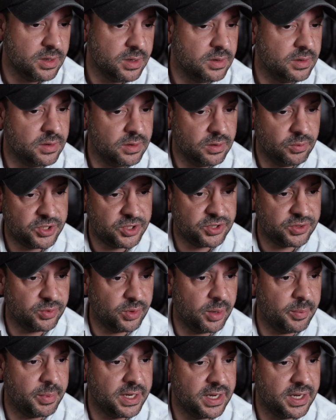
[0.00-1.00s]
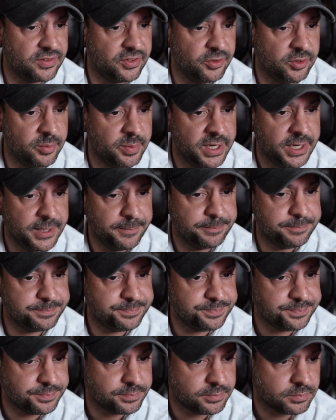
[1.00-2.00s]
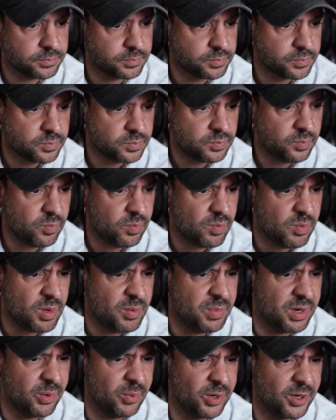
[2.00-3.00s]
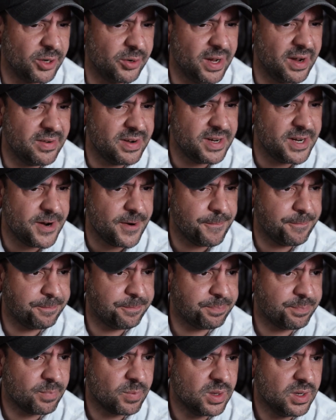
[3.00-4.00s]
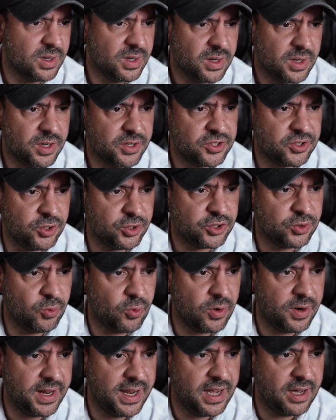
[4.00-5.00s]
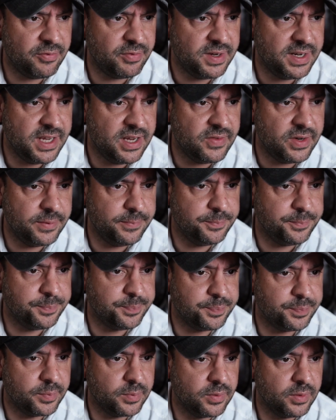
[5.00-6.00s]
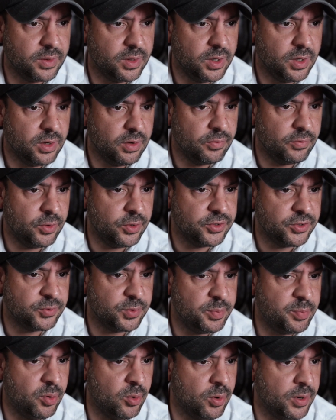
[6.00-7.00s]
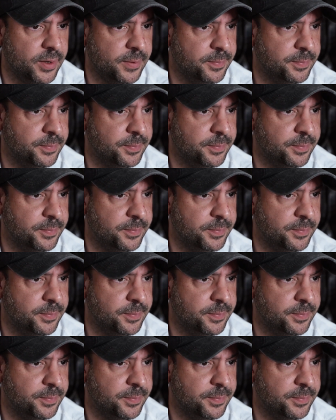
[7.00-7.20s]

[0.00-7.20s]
which is what I'm going to get to in a minute. But I want to go down here. A search warrant affidavit first reported